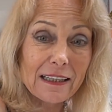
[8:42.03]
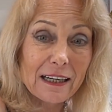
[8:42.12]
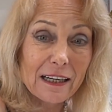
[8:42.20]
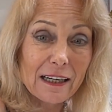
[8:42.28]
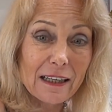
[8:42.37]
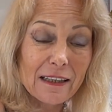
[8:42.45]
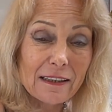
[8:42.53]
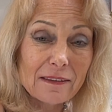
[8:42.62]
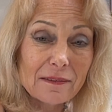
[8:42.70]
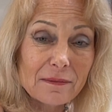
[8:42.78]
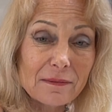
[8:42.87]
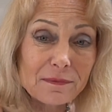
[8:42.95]
Uh,
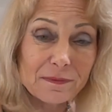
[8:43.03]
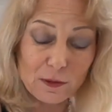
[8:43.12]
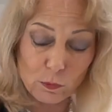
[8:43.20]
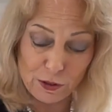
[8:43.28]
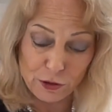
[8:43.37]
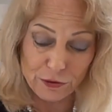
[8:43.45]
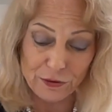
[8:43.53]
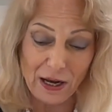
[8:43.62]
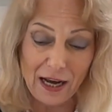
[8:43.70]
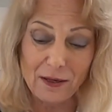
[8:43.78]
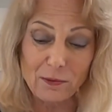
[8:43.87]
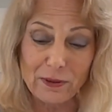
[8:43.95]
when you're
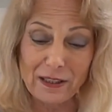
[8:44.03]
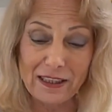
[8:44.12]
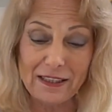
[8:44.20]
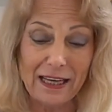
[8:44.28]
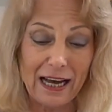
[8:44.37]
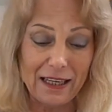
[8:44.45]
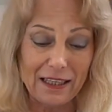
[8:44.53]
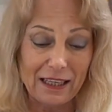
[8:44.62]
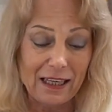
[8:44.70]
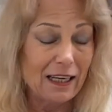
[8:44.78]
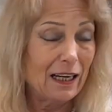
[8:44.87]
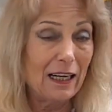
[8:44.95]
not really that
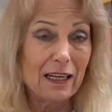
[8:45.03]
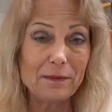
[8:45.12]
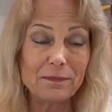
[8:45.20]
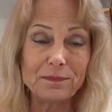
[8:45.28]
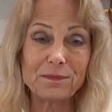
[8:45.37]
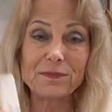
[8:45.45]
um,